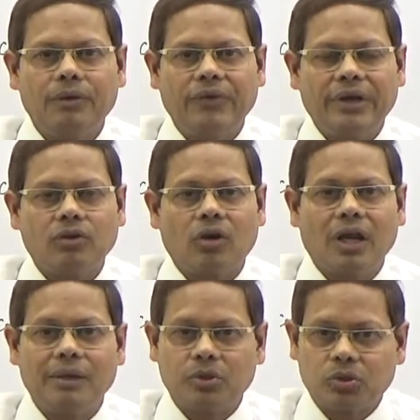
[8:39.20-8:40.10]
where you are
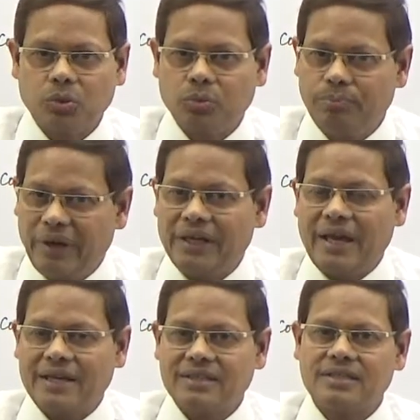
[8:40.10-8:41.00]
liable to pay
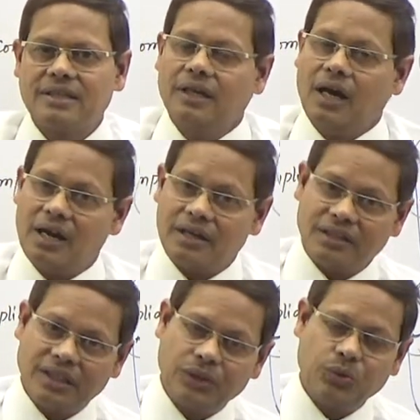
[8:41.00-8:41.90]
tax under
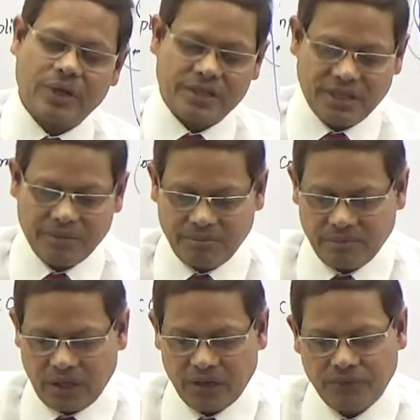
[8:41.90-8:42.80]
the new regime
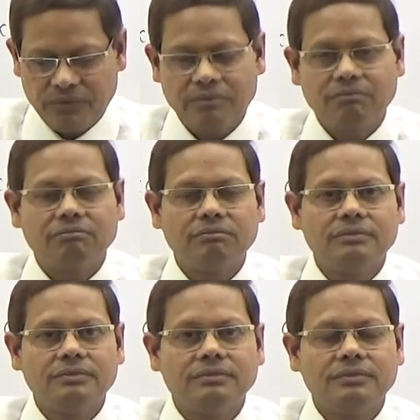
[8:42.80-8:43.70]
of
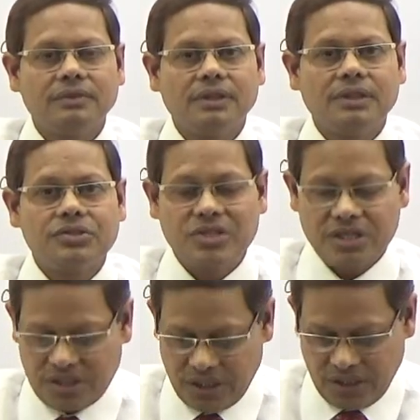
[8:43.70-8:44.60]

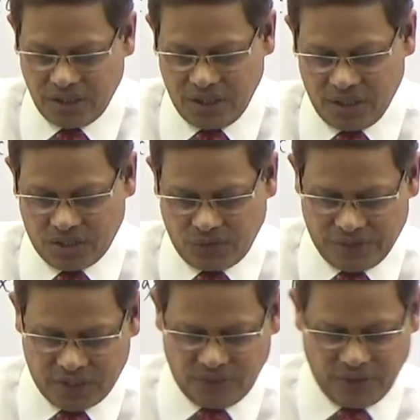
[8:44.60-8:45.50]
GST. So
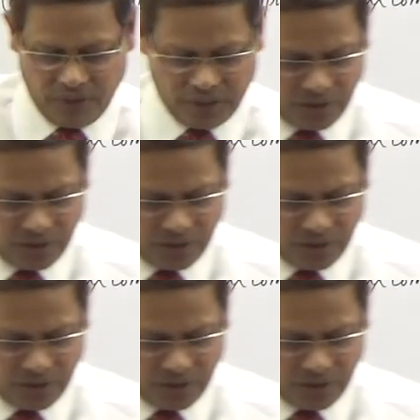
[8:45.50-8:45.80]
first of all, what